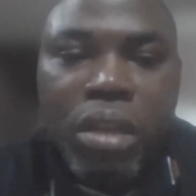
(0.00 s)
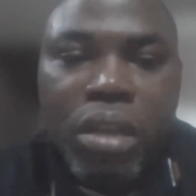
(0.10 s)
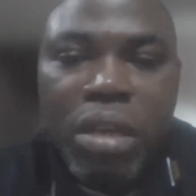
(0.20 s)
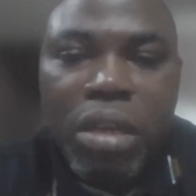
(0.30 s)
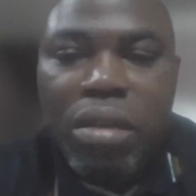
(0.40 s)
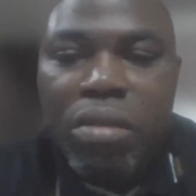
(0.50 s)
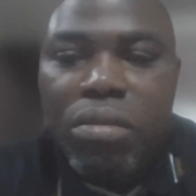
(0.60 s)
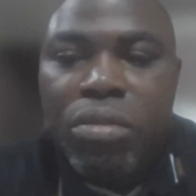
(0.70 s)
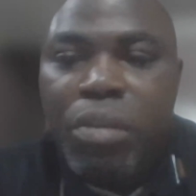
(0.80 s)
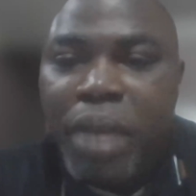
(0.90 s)
in
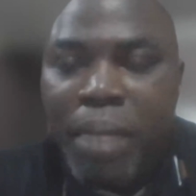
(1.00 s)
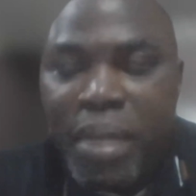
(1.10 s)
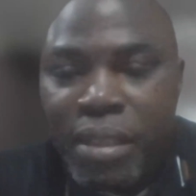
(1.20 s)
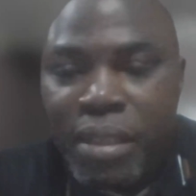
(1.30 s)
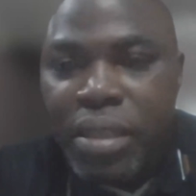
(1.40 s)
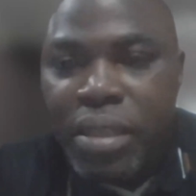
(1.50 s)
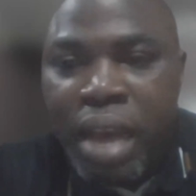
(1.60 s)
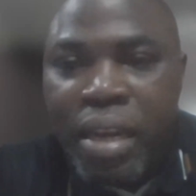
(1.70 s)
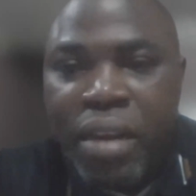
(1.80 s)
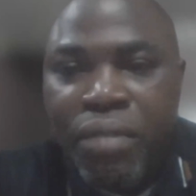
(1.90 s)
tropical medicine
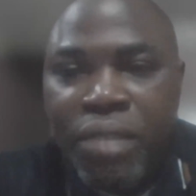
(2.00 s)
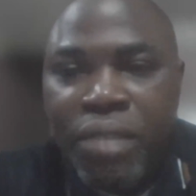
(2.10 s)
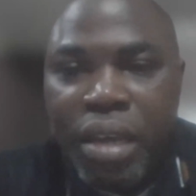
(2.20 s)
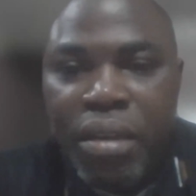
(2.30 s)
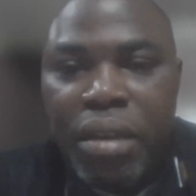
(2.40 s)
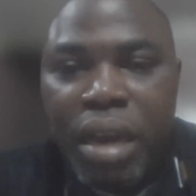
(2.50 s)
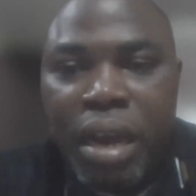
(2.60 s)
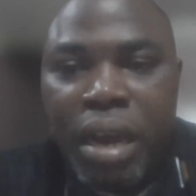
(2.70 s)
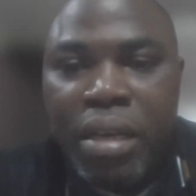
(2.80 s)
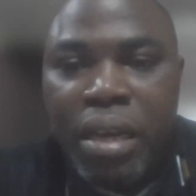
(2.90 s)
at the end of the day,
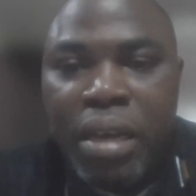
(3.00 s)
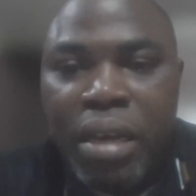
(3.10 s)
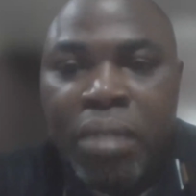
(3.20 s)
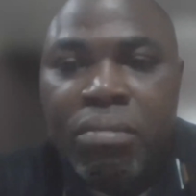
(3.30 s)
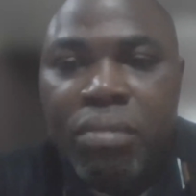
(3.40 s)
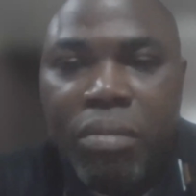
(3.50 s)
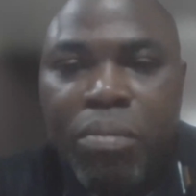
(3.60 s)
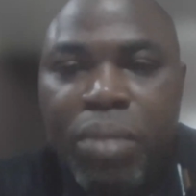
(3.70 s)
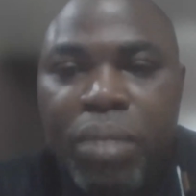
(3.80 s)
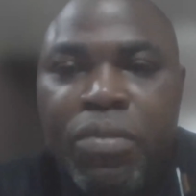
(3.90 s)
and um,
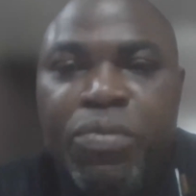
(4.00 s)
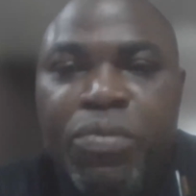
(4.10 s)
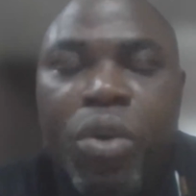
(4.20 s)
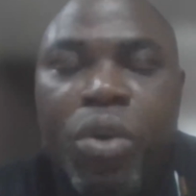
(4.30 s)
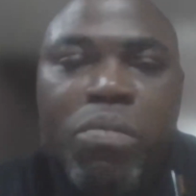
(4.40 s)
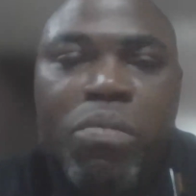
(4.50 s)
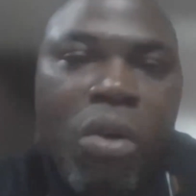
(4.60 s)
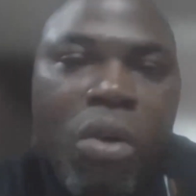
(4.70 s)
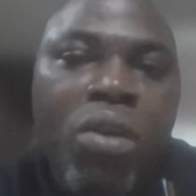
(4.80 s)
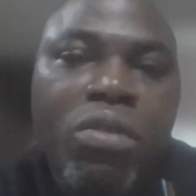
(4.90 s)
we, we, focus
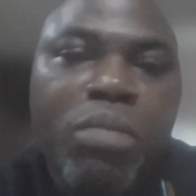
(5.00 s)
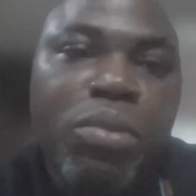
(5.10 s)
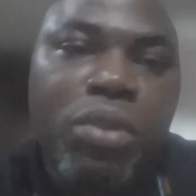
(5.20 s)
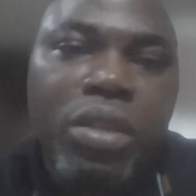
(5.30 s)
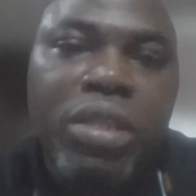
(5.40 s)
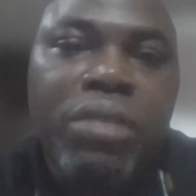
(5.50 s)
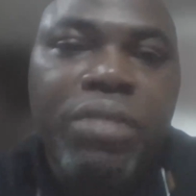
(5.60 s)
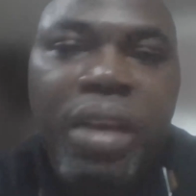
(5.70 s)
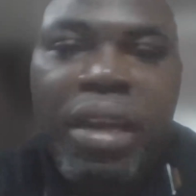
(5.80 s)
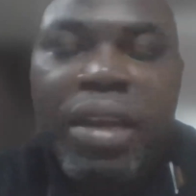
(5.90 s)
more on reproductive
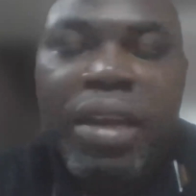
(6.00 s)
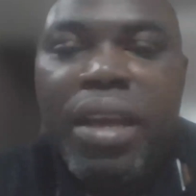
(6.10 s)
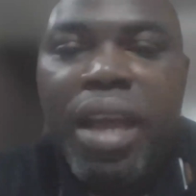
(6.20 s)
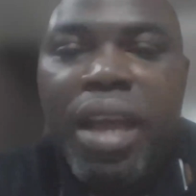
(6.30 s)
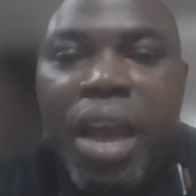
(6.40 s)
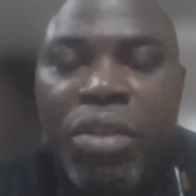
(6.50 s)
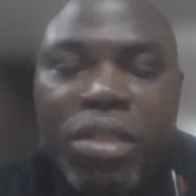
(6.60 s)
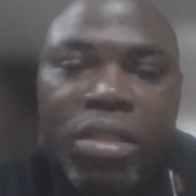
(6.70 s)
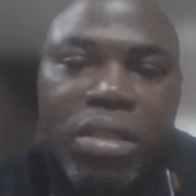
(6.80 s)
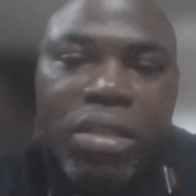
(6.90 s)
uh,
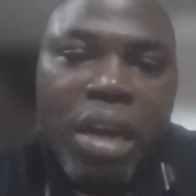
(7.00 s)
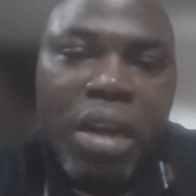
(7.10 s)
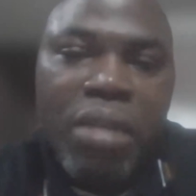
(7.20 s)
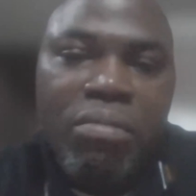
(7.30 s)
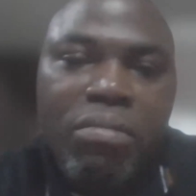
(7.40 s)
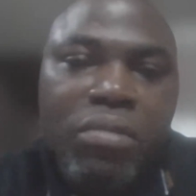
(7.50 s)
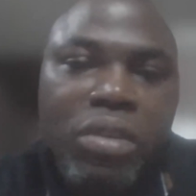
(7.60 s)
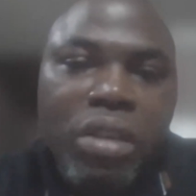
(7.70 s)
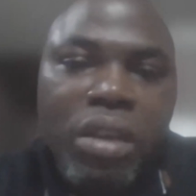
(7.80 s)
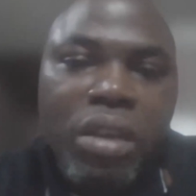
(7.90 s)
health um,
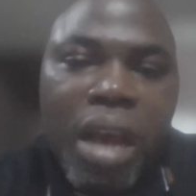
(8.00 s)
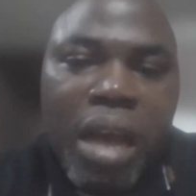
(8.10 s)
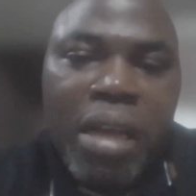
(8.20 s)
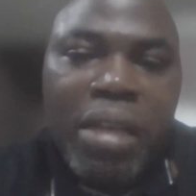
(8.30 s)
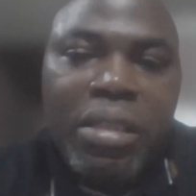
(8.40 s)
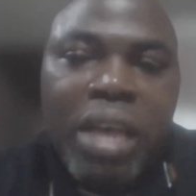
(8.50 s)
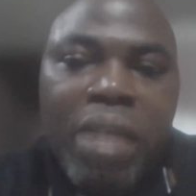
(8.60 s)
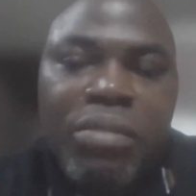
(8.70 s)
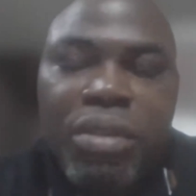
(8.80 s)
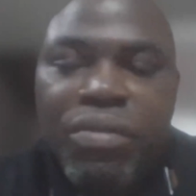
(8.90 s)
uh, in
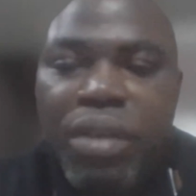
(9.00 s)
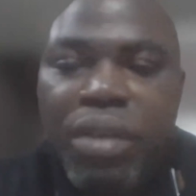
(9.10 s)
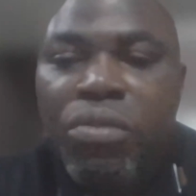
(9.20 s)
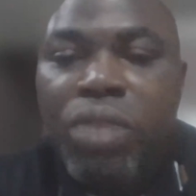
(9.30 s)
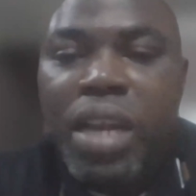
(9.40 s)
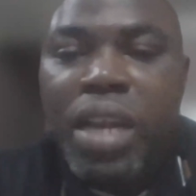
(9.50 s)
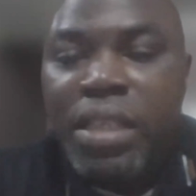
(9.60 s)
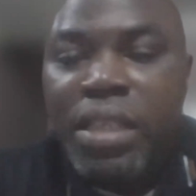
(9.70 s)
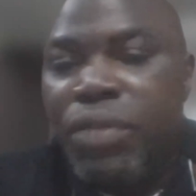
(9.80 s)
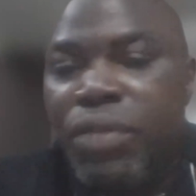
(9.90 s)
terms of uh, looking
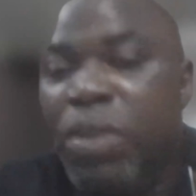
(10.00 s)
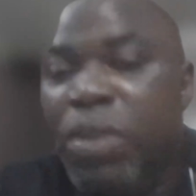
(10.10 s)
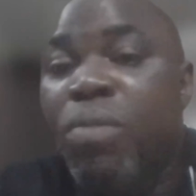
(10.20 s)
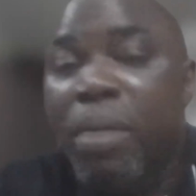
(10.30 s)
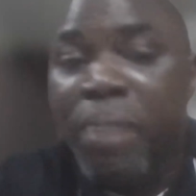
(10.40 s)
at it from the global